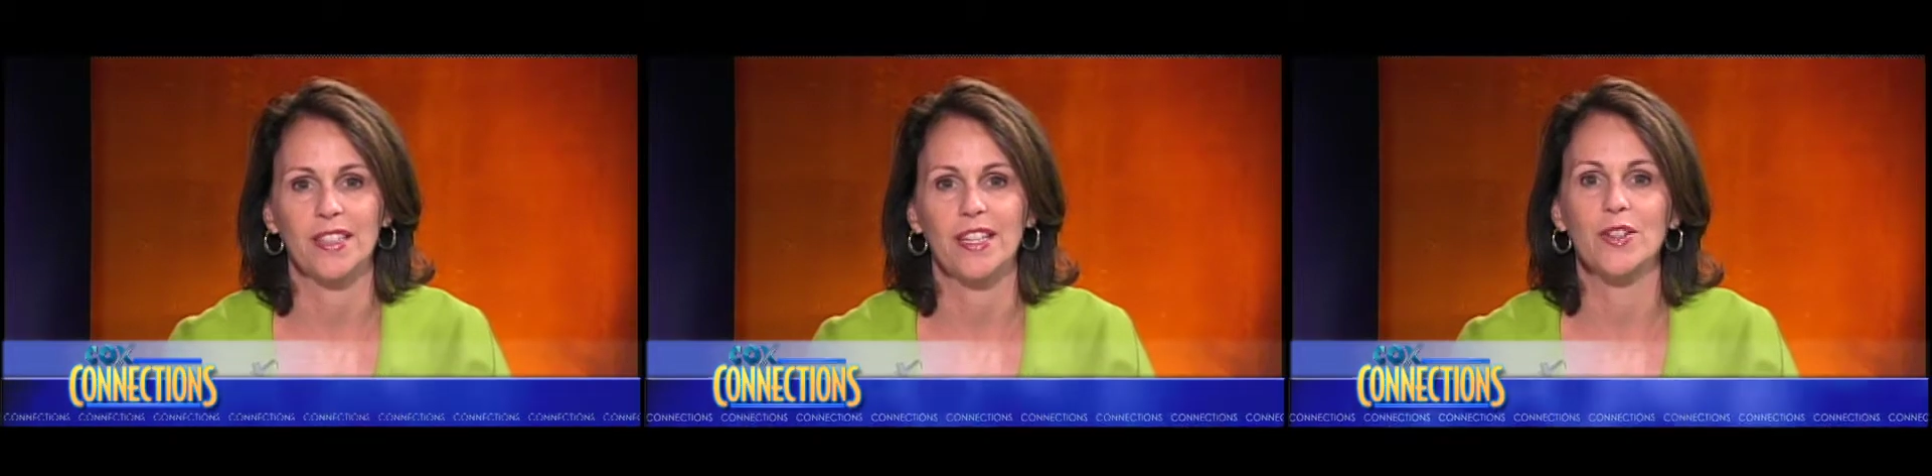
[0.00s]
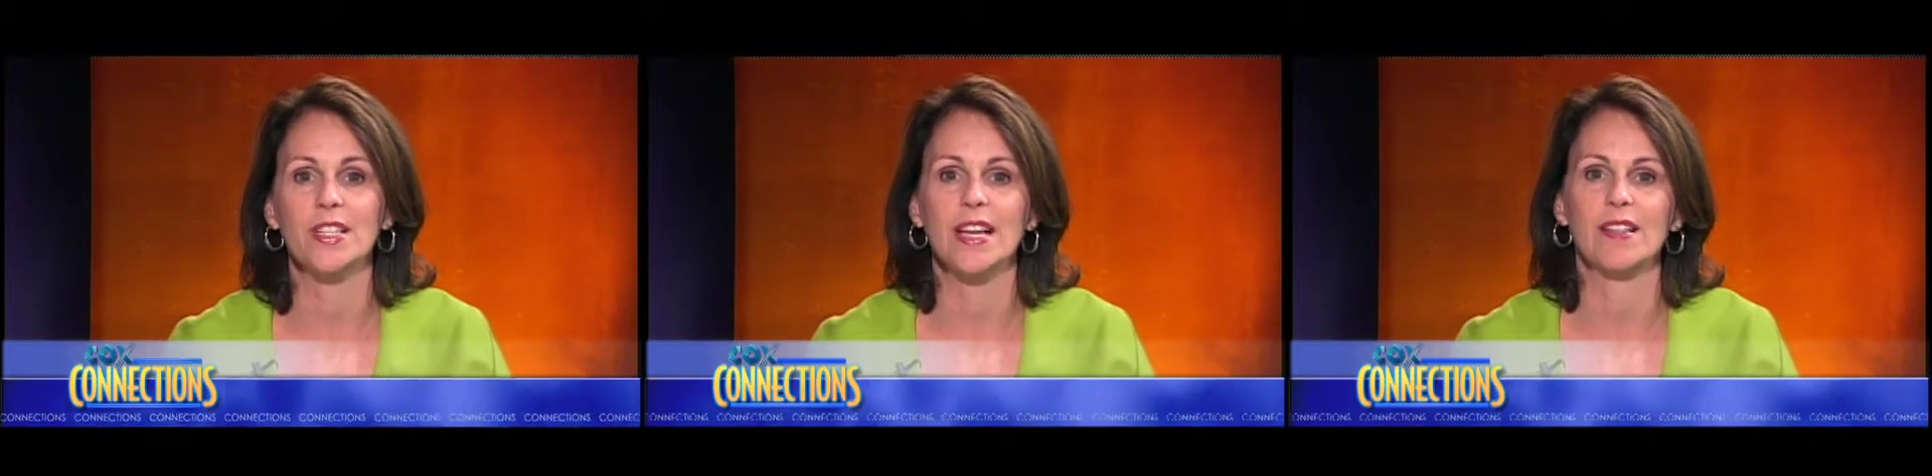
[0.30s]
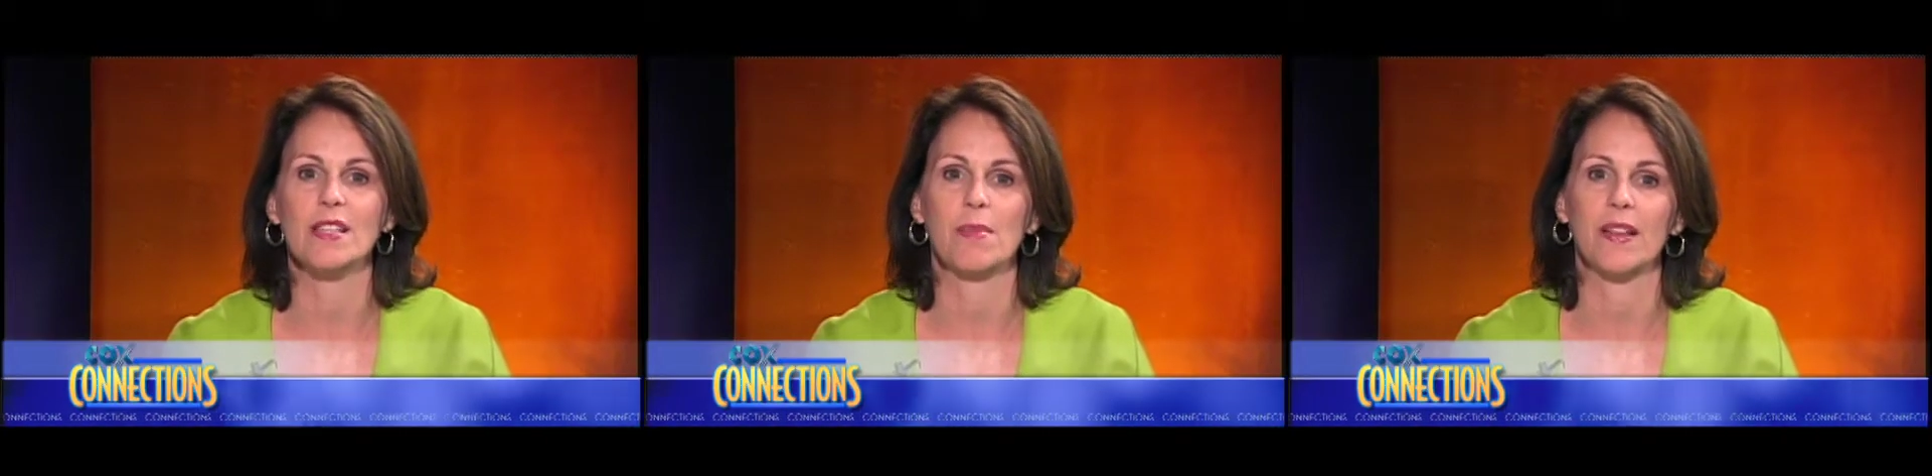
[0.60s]
Here to tell
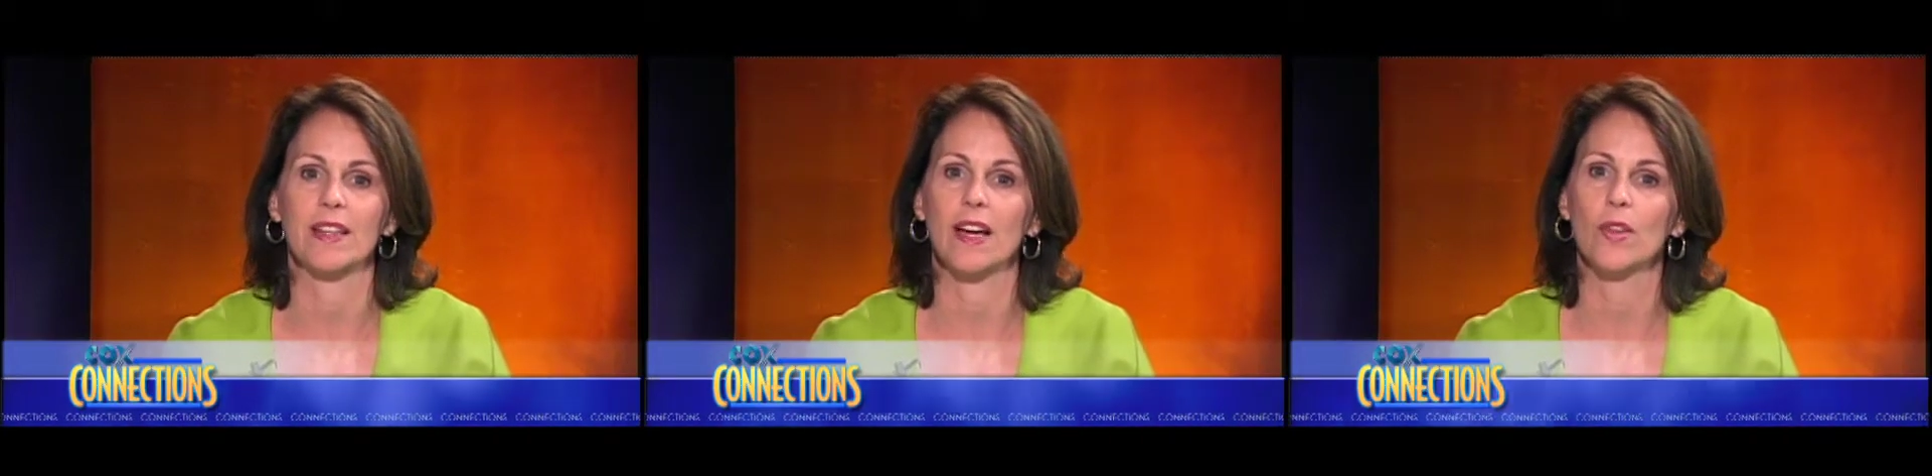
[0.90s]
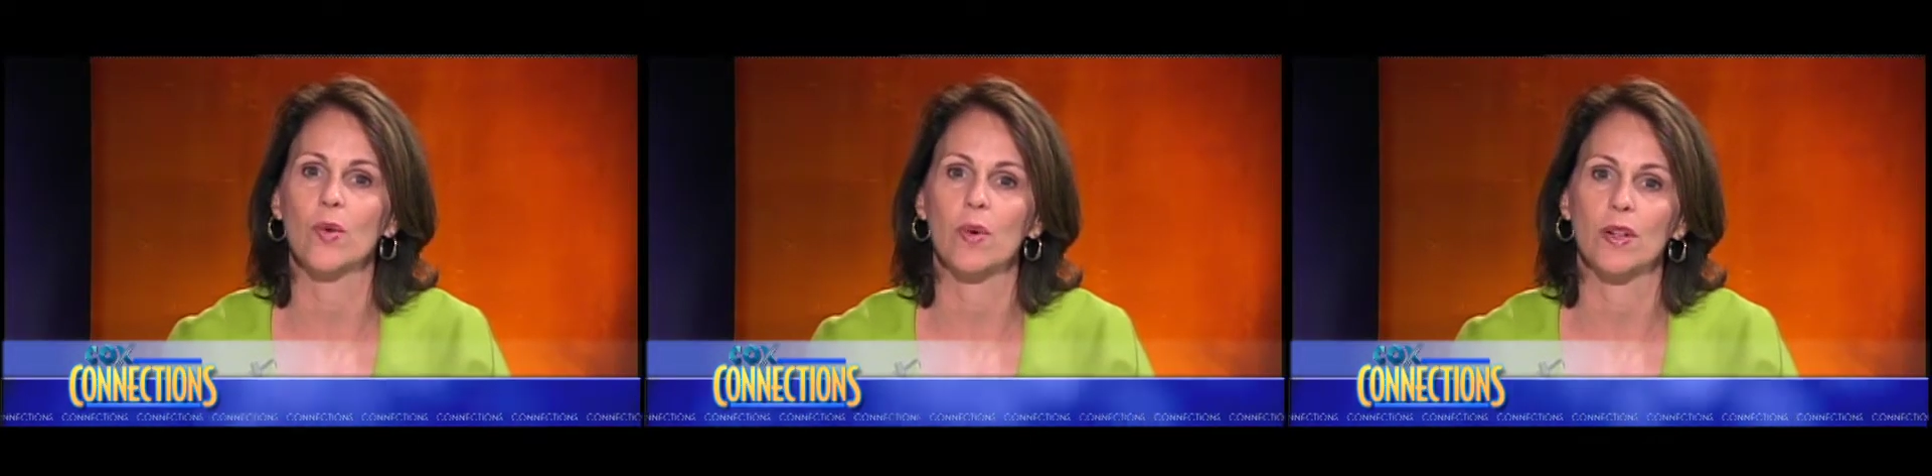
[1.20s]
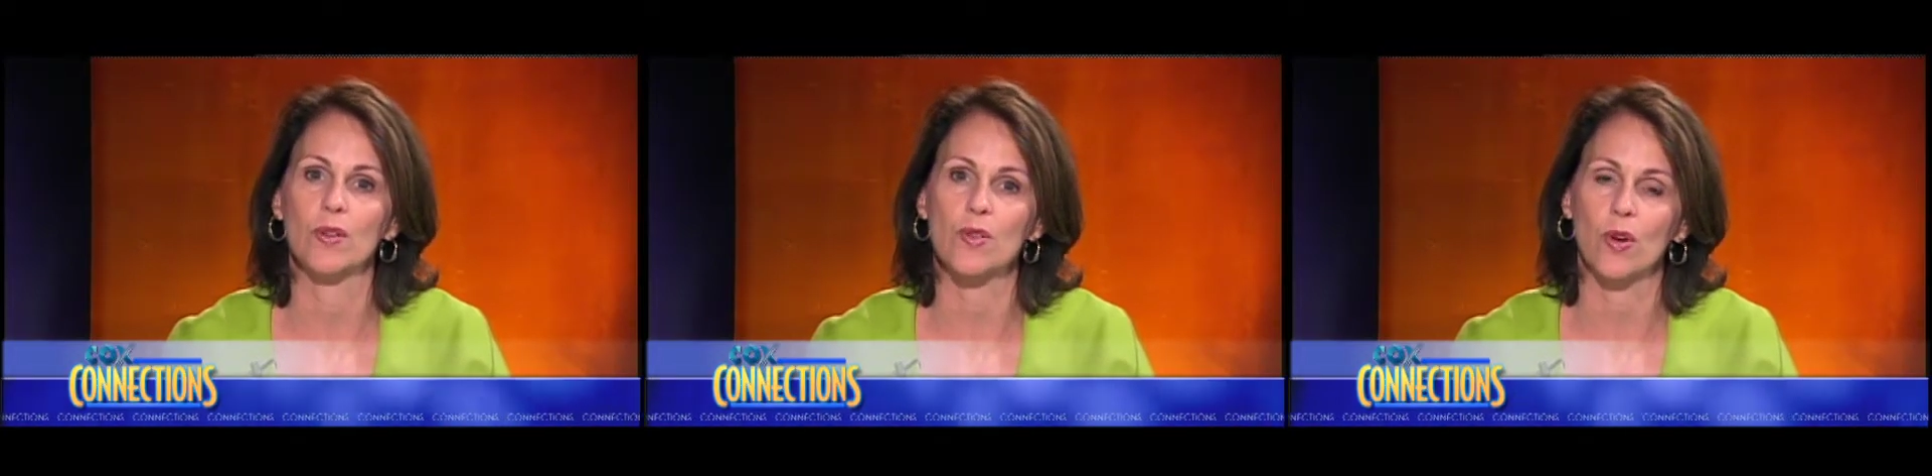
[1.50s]
us about the other
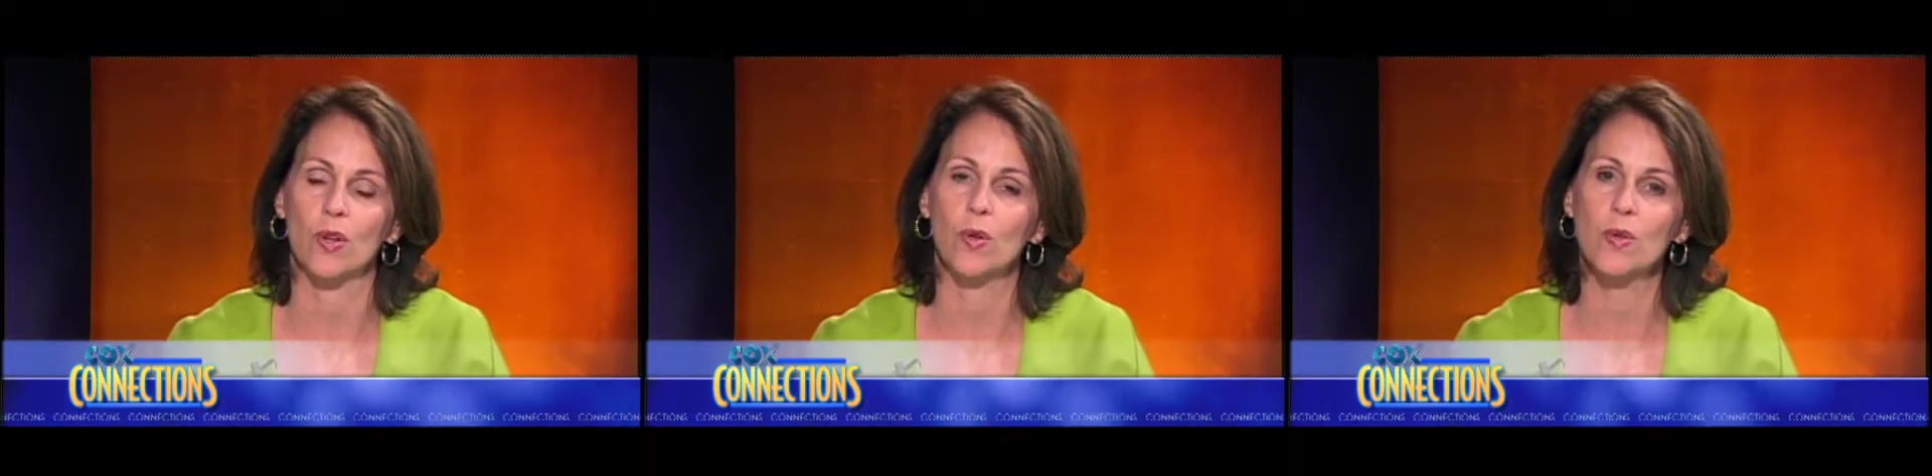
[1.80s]
winners are Cool